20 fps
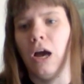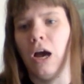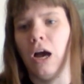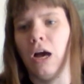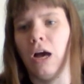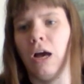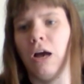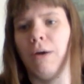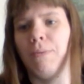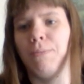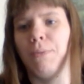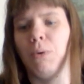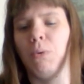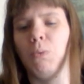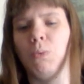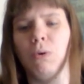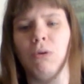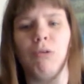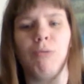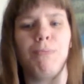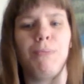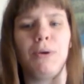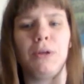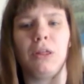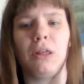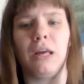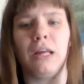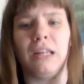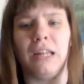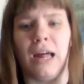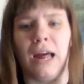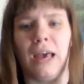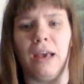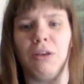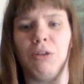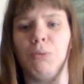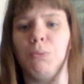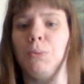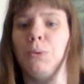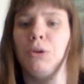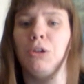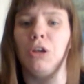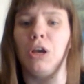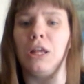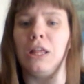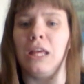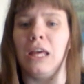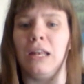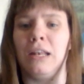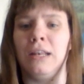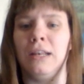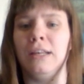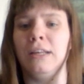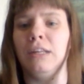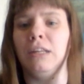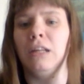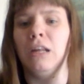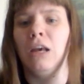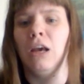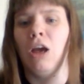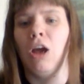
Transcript: um, which books I liked, which I didn't,